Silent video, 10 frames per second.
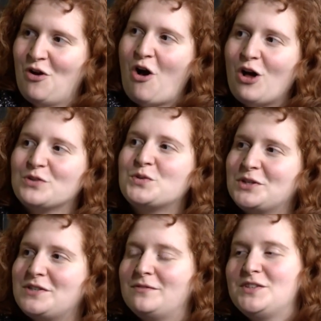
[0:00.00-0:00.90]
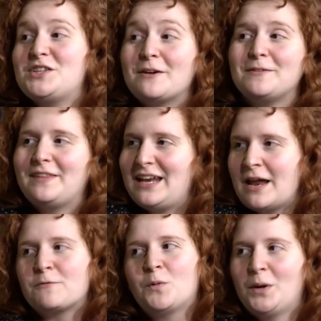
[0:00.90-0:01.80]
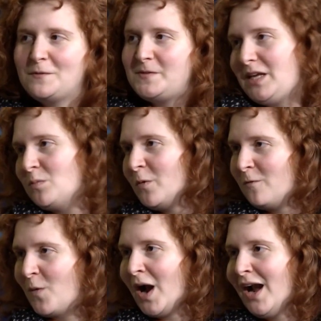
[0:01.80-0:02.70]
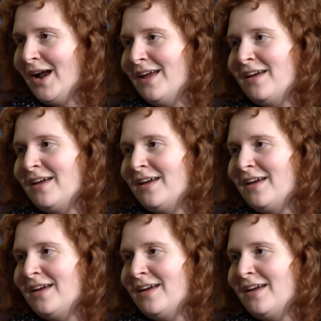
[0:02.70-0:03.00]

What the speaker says: all sorts of stuff that they never would have seen before,